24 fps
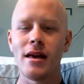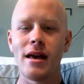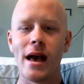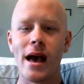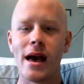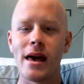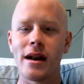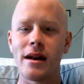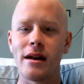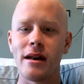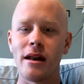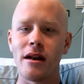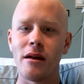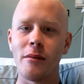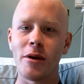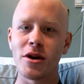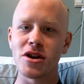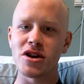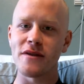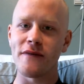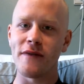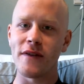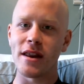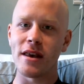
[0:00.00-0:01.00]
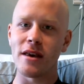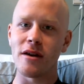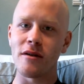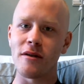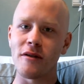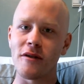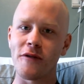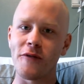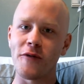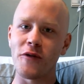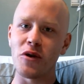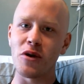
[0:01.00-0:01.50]
edited a bunch of
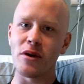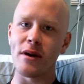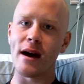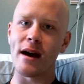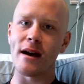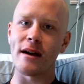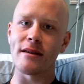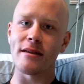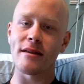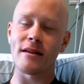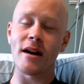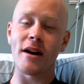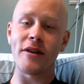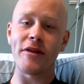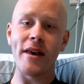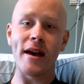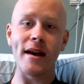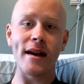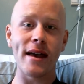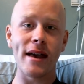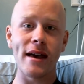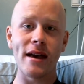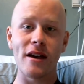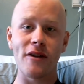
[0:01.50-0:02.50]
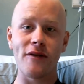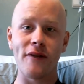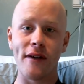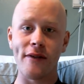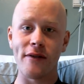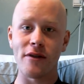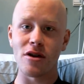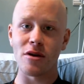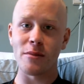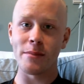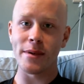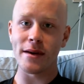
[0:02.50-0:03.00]
videos for you guys, got that
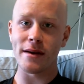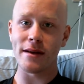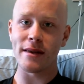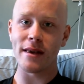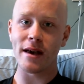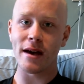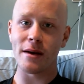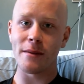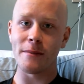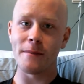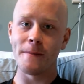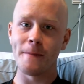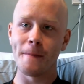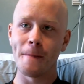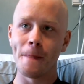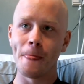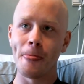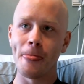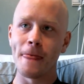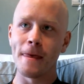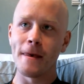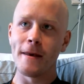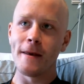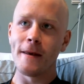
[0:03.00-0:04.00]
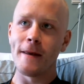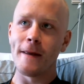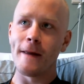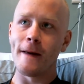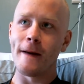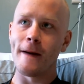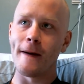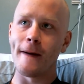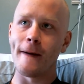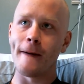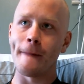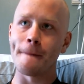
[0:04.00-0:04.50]
KX500 build up.
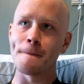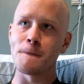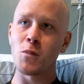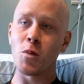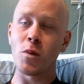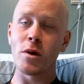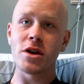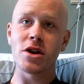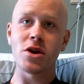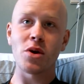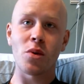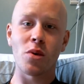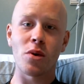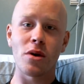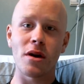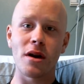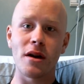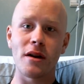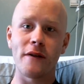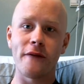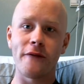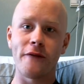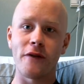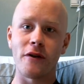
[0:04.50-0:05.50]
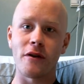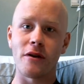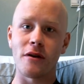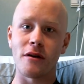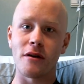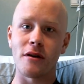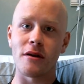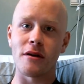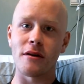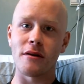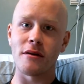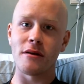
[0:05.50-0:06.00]
Went to Oregon
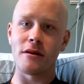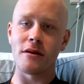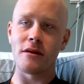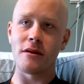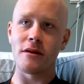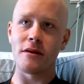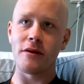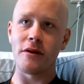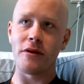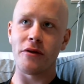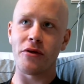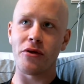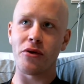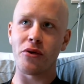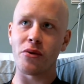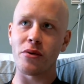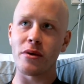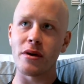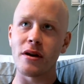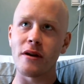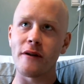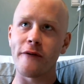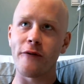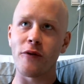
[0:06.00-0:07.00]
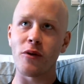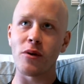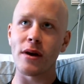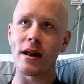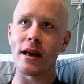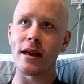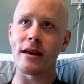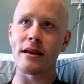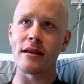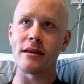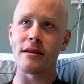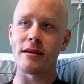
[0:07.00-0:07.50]
for 3 or 4
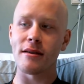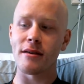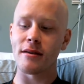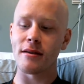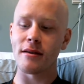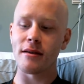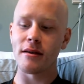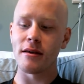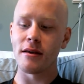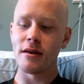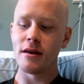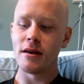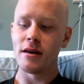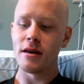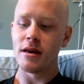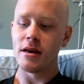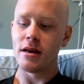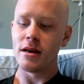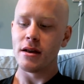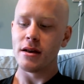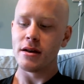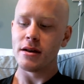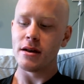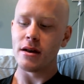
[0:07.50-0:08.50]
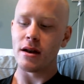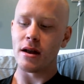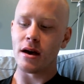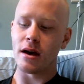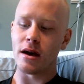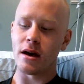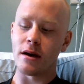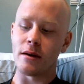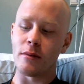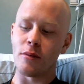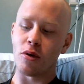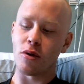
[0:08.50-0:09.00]
days,
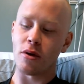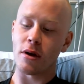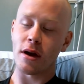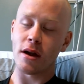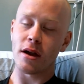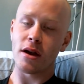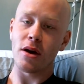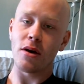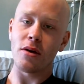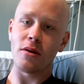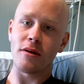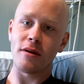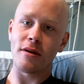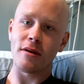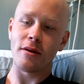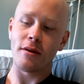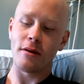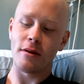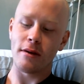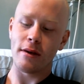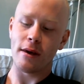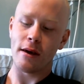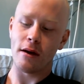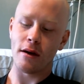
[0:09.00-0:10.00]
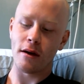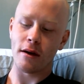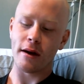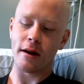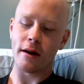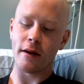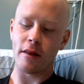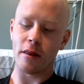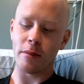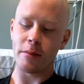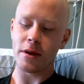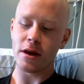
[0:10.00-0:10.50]
Oregon coast, hung out
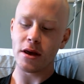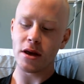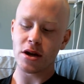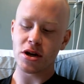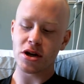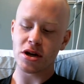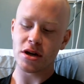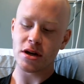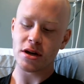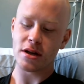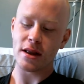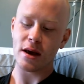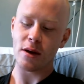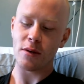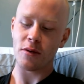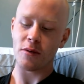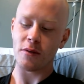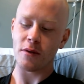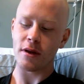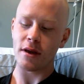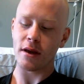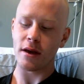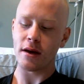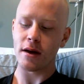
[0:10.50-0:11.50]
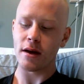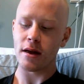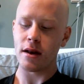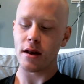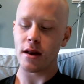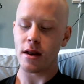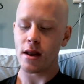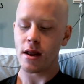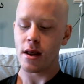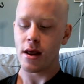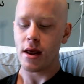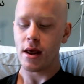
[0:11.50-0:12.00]
on the beach. That was really good.
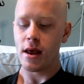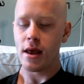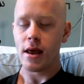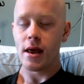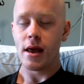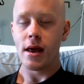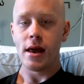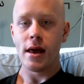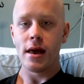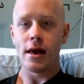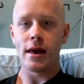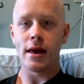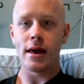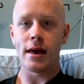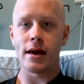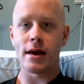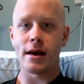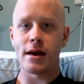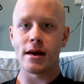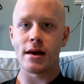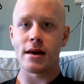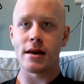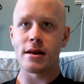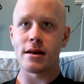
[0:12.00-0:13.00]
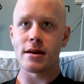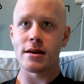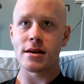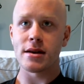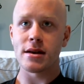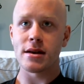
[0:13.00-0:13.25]
And